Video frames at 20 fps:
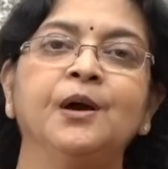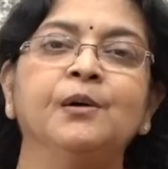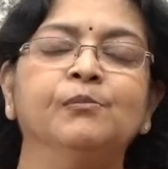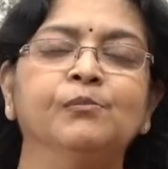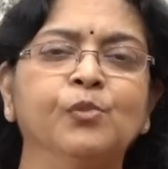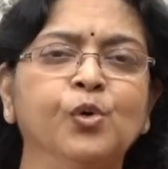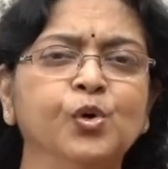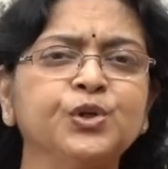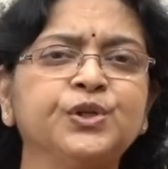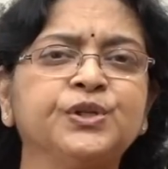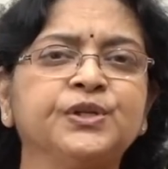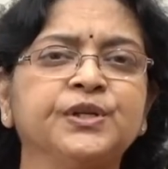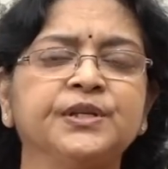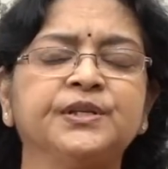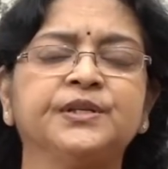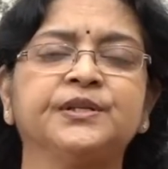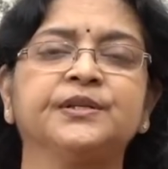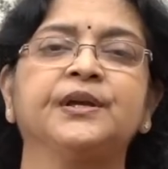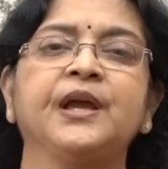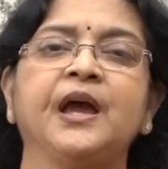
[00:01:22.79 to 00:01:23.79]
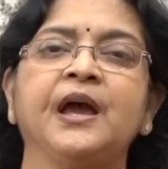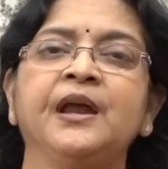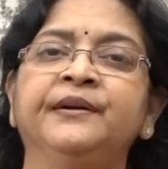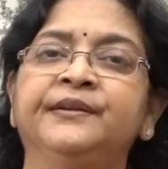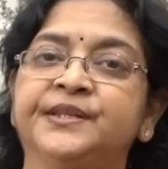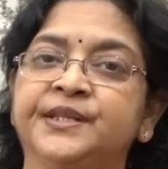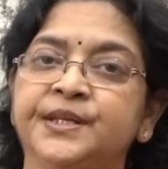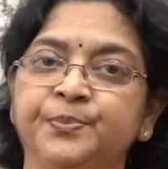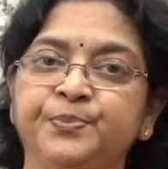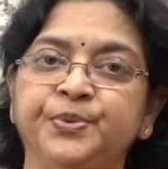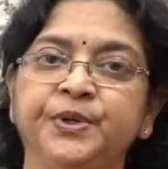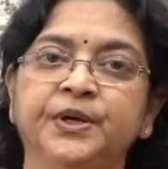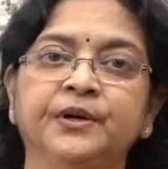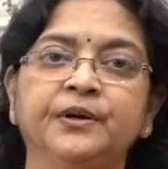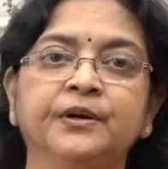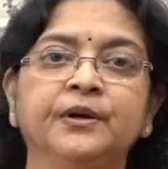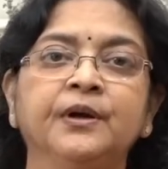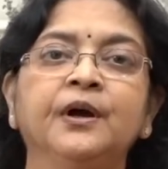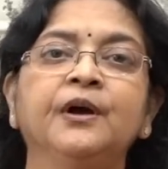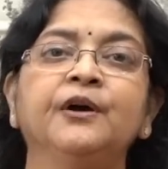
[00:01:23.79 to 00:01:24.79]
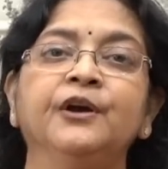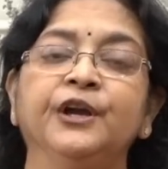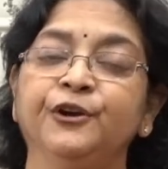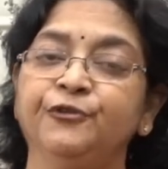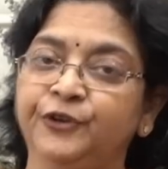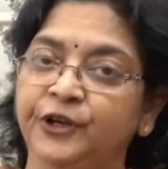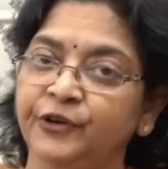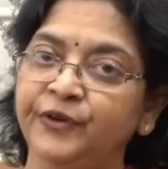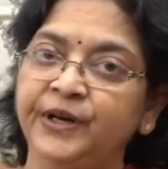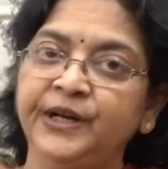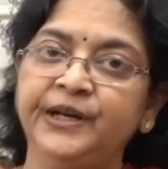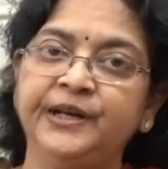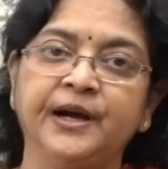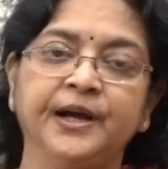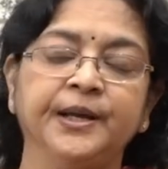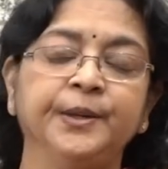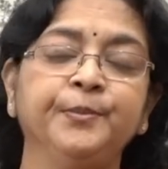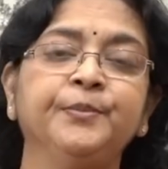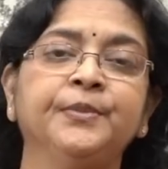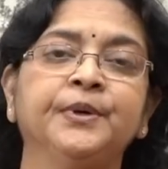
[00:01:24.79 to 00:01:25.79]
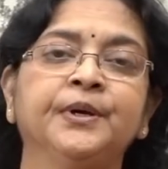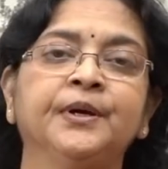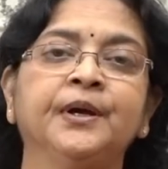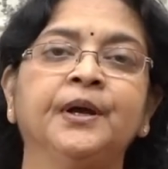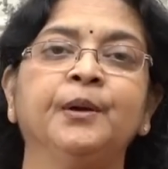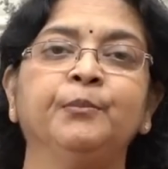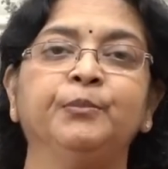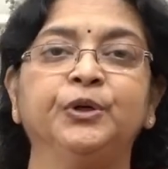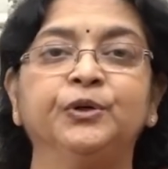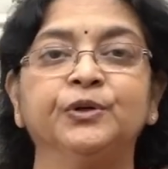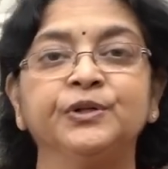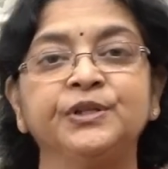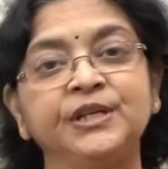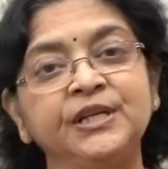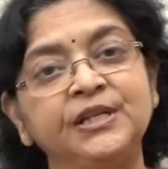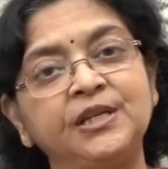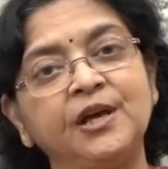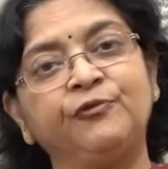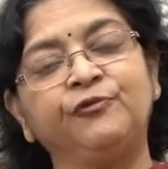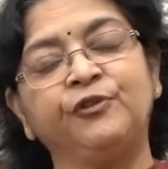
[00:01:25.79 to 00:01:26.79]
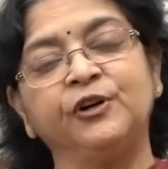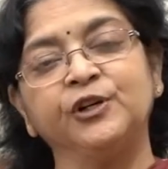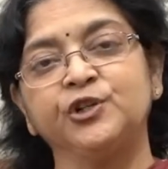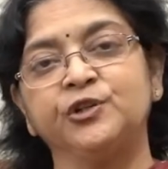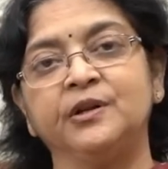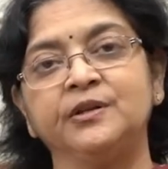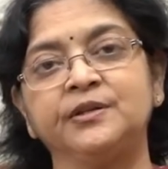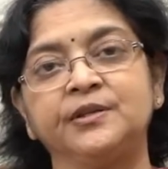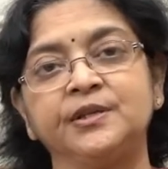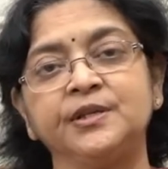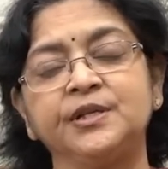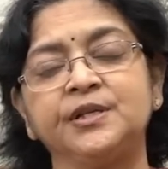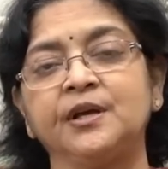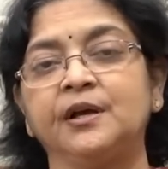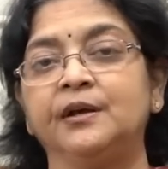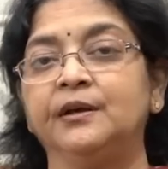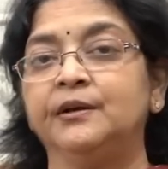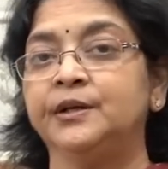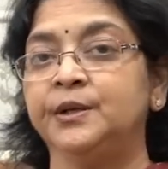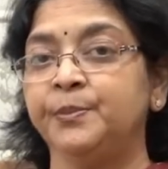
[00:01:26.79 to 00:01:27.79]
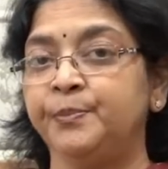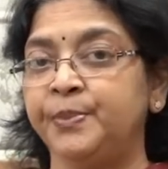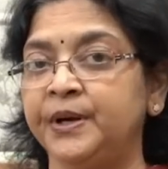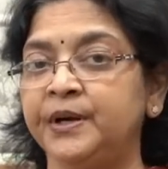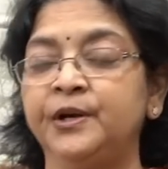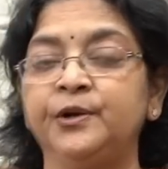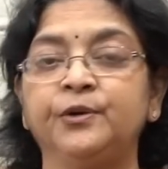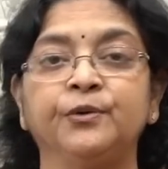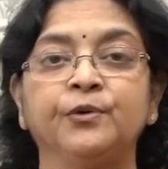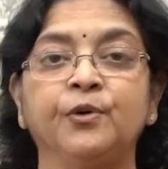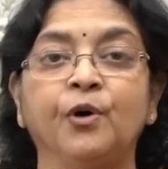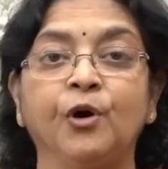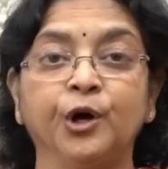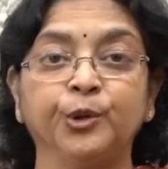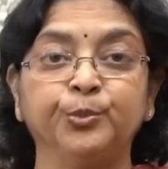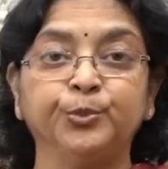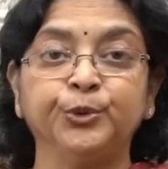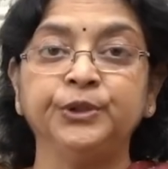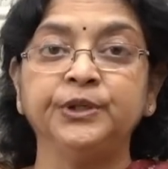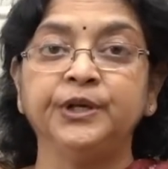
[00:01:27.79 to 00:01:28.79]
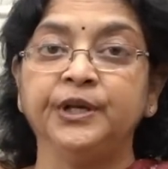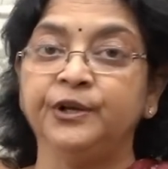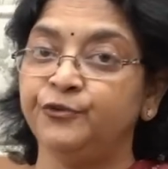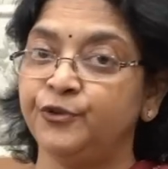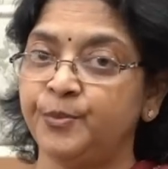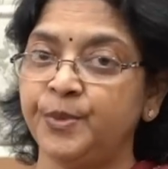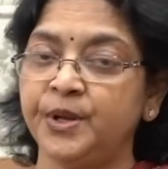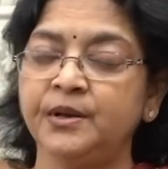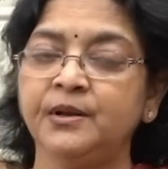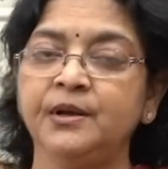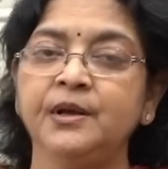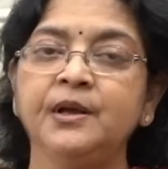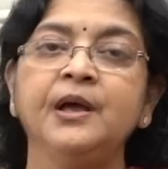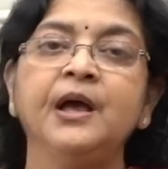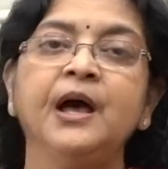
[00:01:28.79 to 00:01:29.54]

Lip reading: Most cysts can disappear if given time, because these are functional cysts dependent on hormone in women.